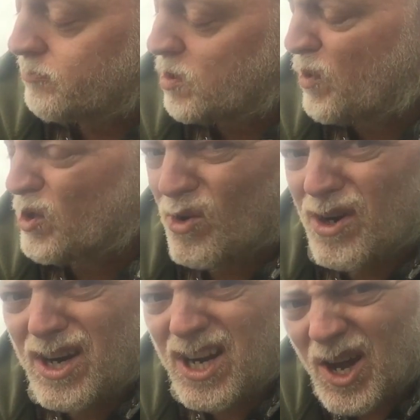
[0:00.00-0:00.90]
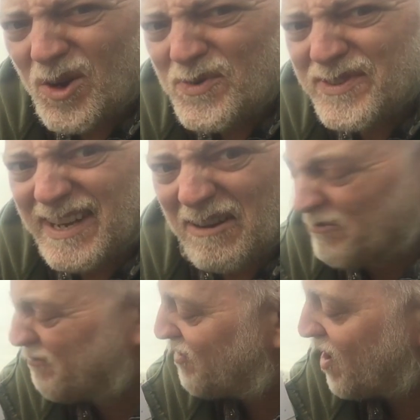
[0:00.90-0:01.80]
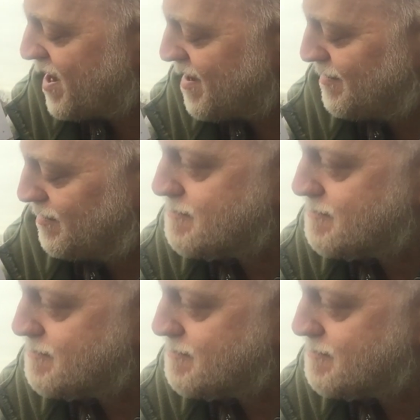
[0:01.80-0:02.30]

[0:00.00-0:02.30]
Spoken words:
You put your clothes in a fire.